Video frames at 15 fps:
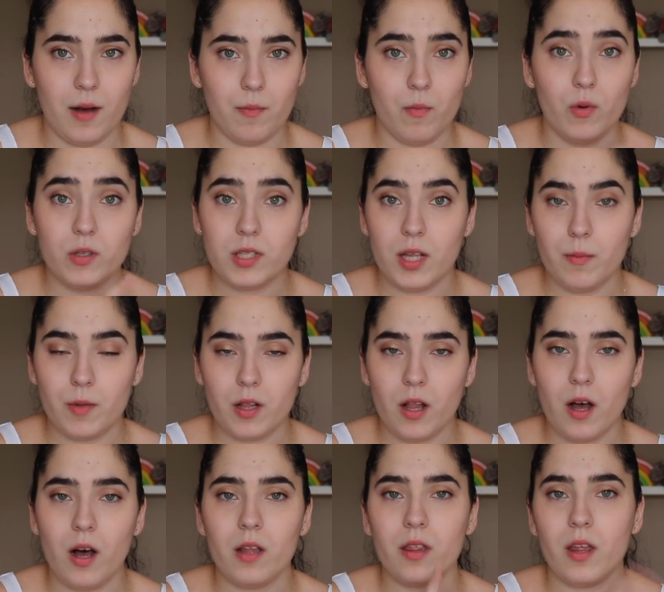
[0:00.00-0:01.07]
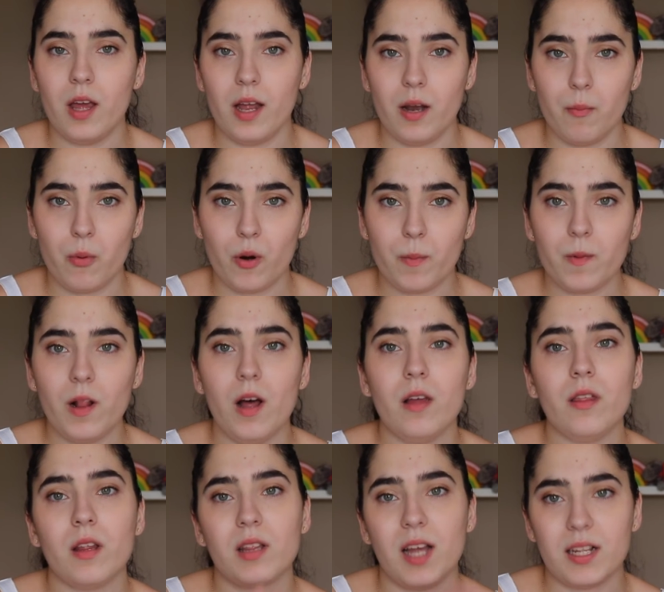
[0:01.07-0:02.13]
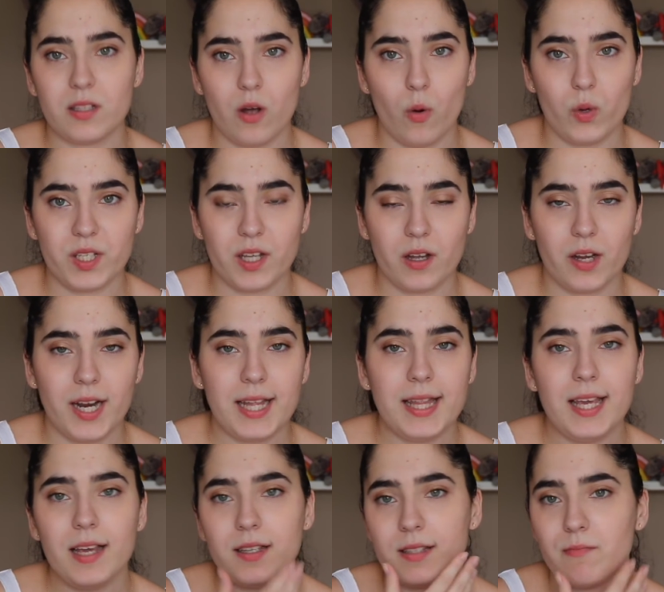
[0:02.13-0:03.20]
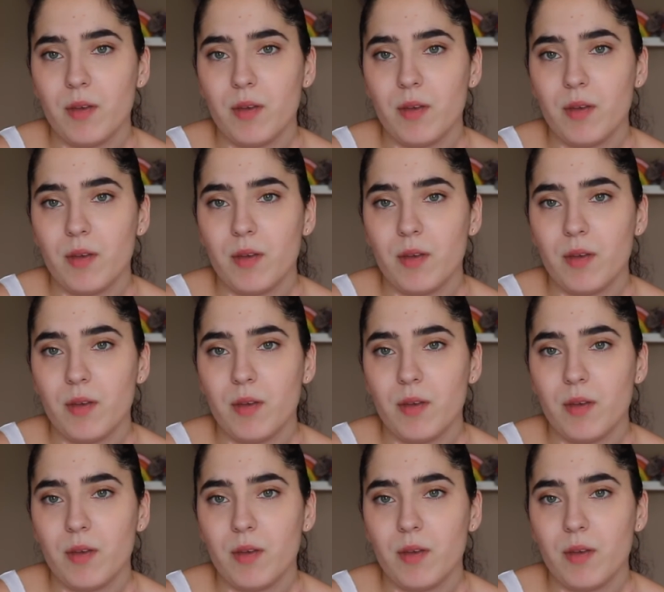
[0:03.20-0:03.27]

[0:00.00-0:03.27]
Muslin cloth and burp cloth, that's always a good idea.